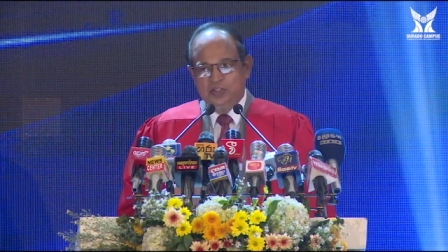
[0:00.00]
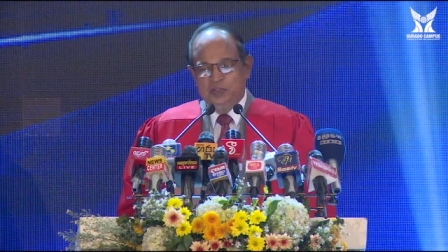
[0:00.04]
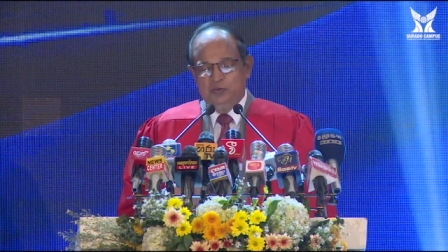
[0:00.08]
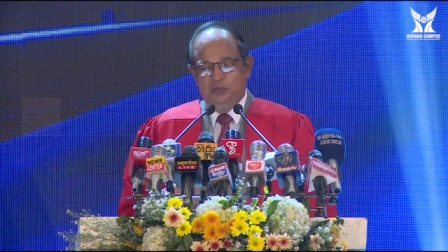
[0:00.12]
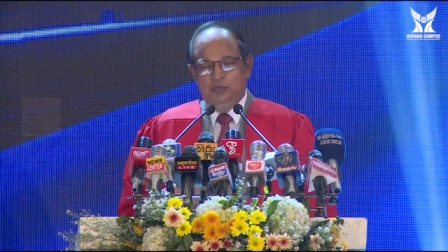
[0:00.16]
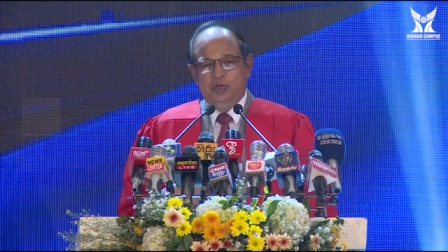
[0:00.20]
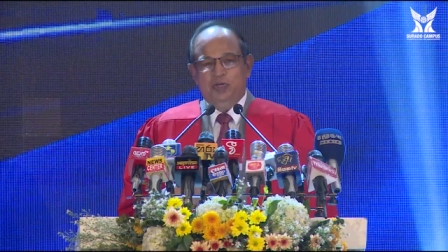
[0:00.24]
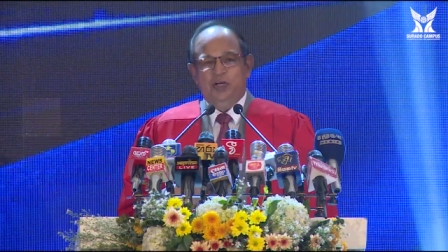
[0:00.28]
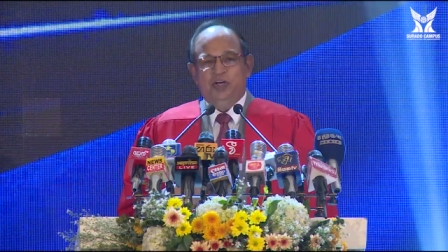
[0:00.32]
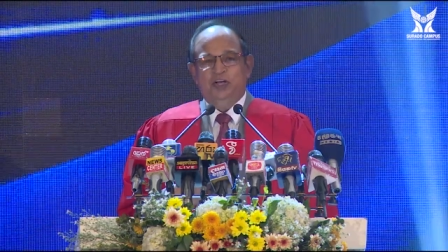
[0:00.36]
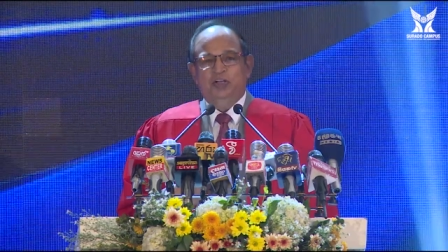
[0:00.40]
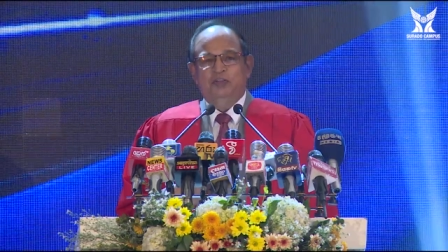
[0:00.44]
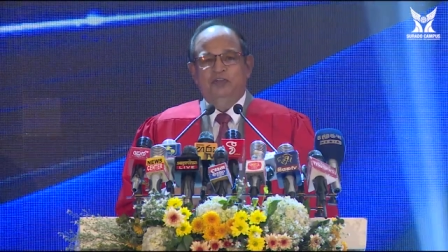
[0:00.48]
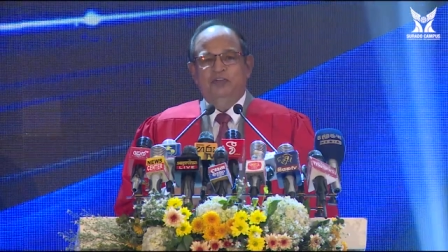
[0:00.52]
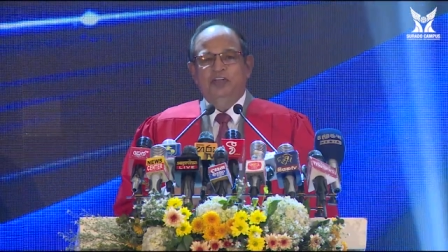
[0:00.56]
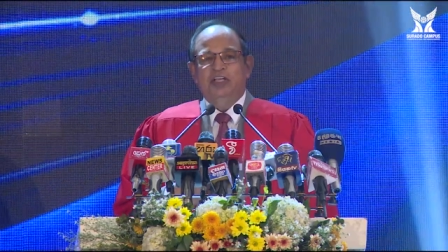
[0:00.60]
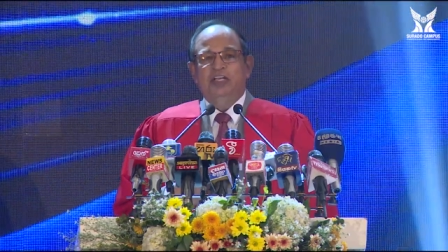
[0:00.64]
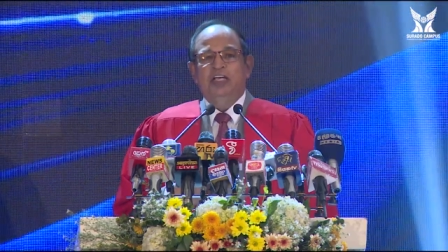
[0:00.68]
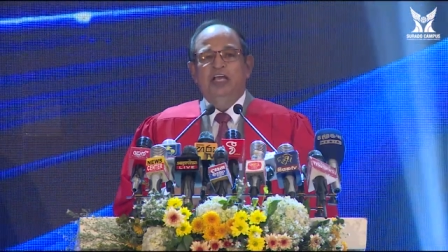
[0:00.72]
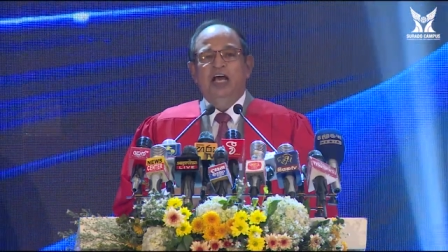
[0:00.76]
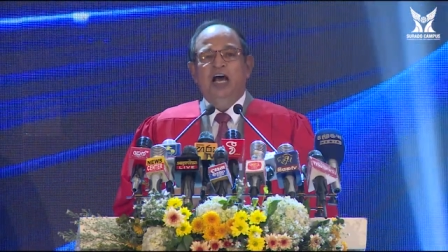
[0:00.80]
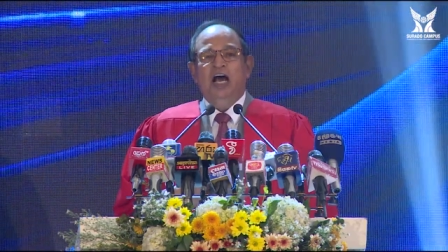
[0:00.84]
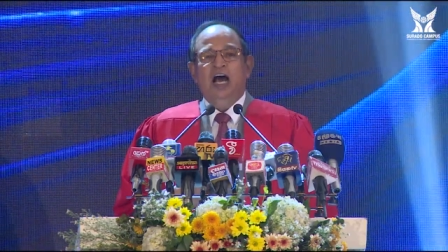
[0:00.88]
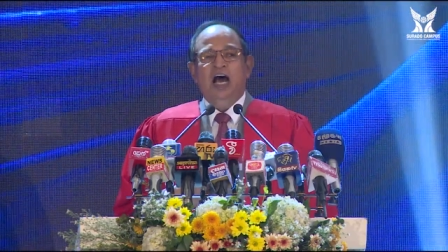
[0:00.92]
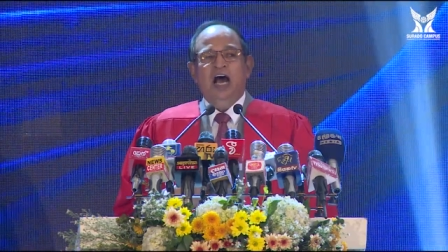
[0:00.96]
because we
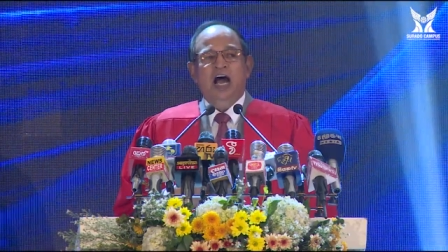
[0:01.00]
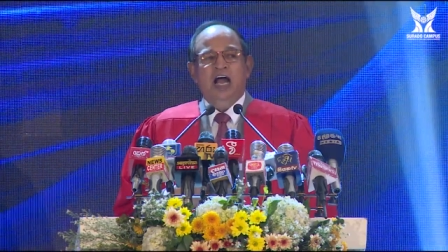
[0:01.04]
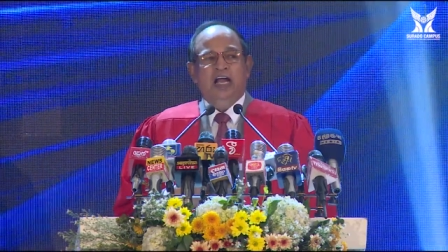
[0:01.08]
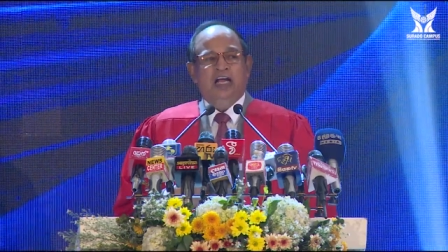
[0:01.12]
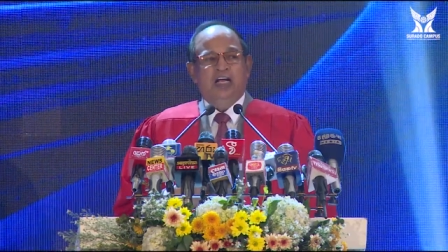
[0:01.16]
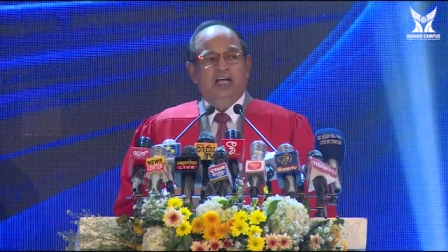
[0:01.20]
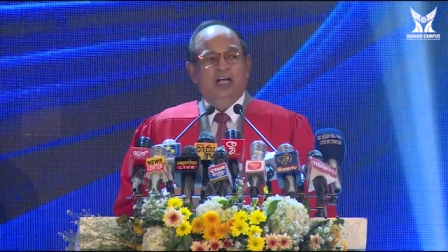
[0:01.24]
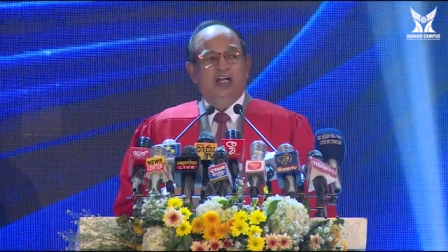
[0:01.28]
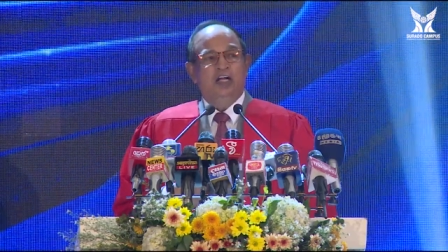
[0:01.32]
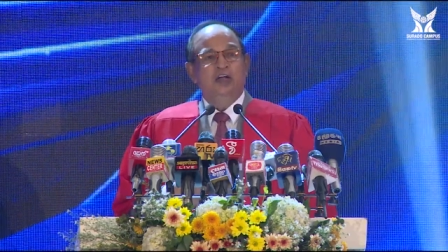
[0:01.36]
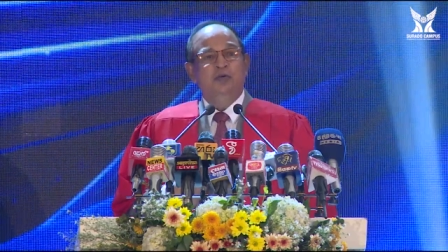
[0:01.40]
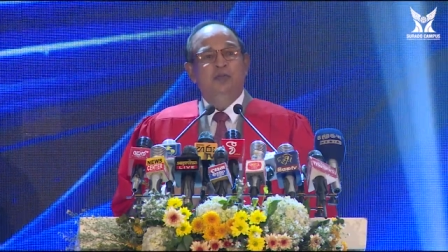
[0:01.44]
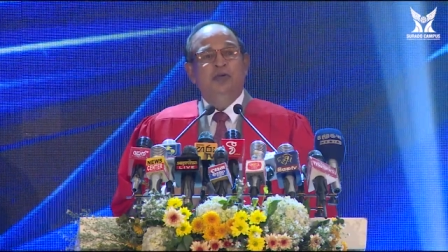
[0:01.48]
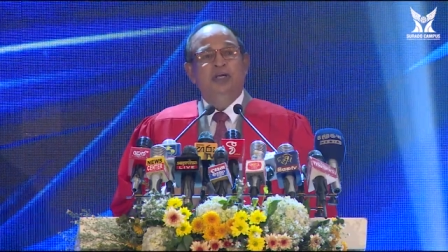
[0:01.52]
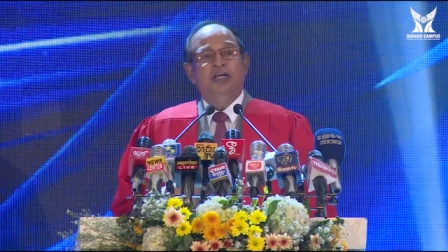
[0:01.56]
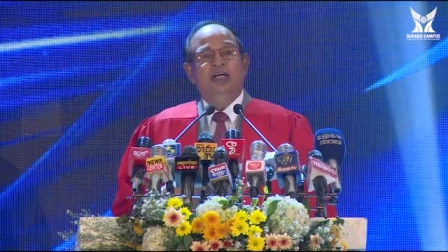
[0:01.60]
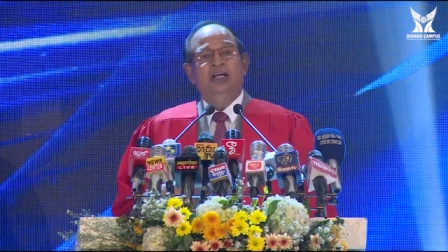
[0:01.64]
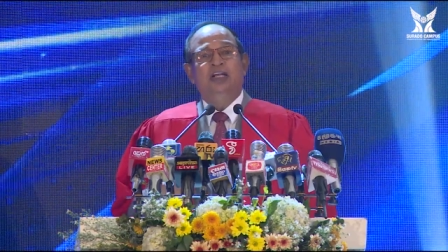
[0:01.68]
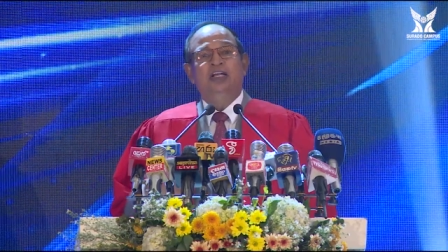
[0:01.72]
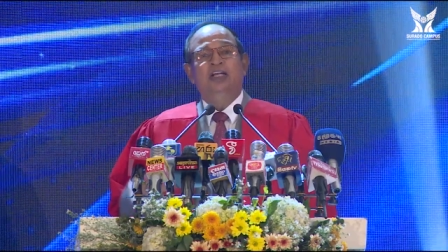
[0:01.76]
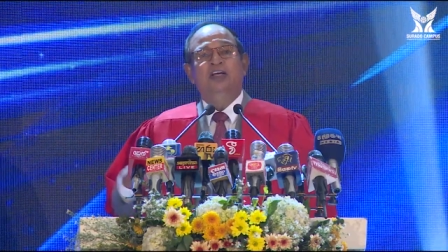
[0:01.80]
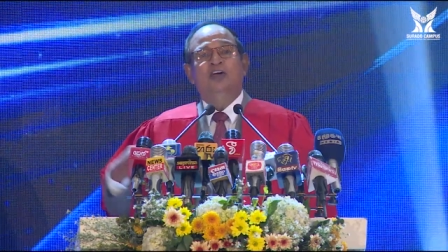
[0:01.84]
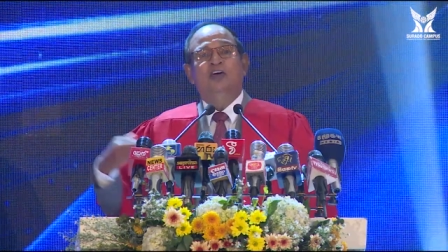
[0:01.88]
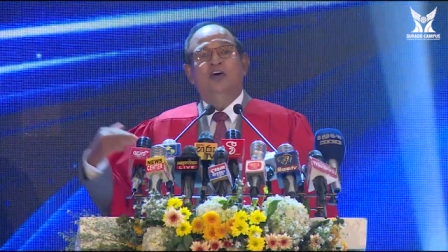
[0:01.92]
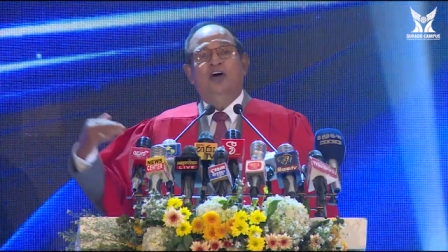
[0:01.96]
are
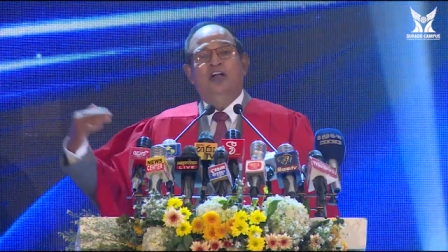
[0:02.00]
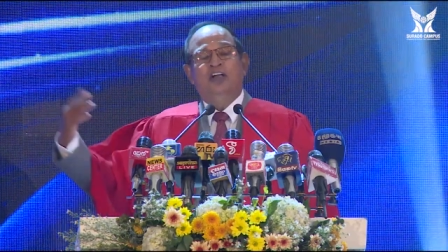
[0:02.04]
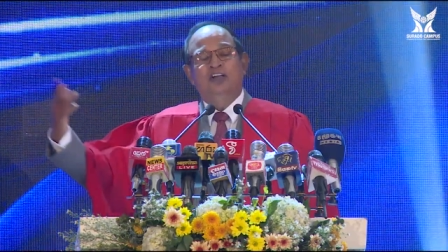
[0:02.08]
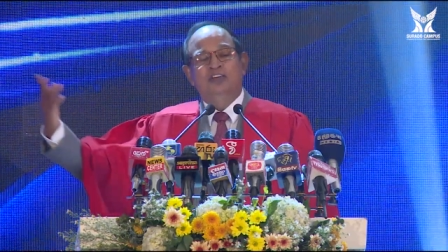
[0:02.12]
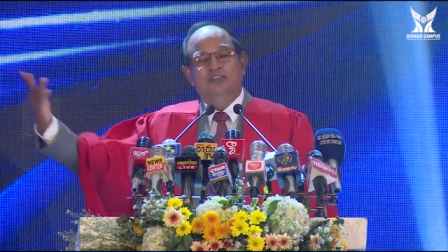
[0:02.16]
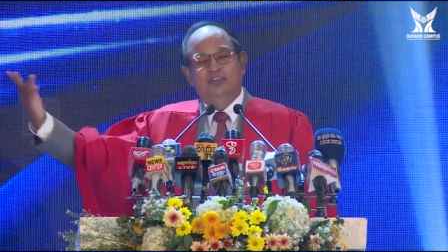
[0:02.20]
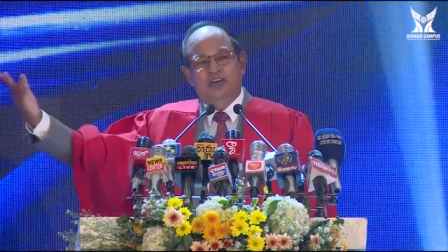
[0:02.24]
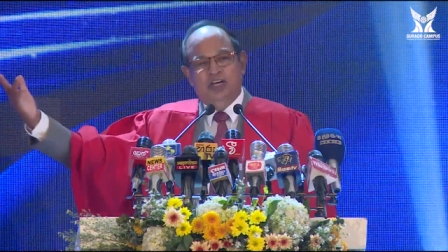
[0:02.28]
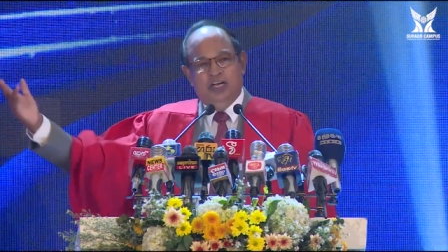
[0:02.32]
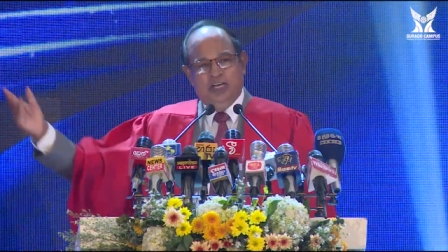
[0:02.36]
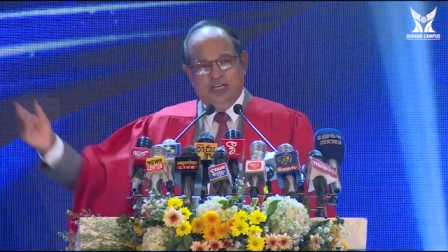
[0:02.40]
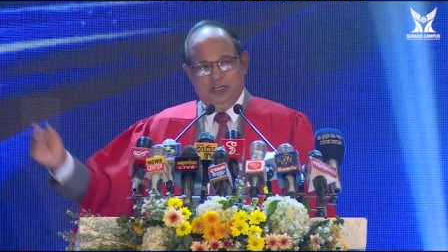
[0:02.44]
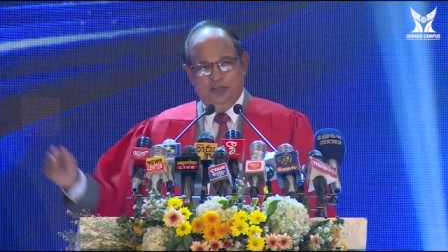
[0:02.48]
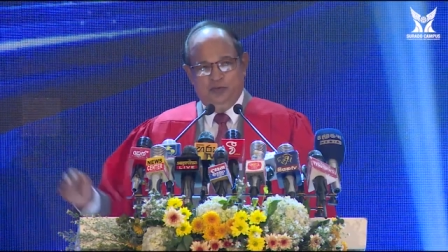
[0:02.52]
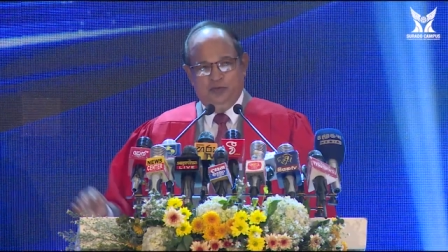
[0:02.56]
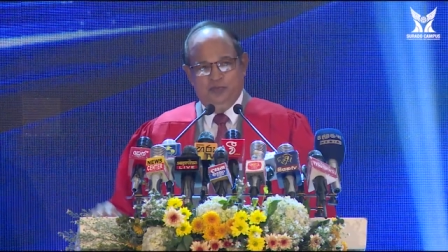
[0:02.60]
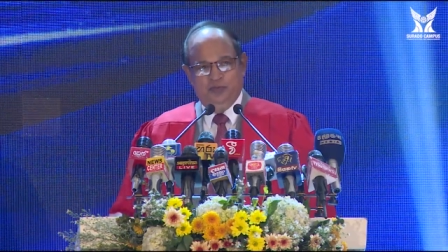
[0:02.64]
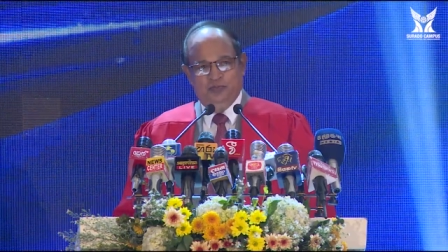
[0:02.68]
academically qualified.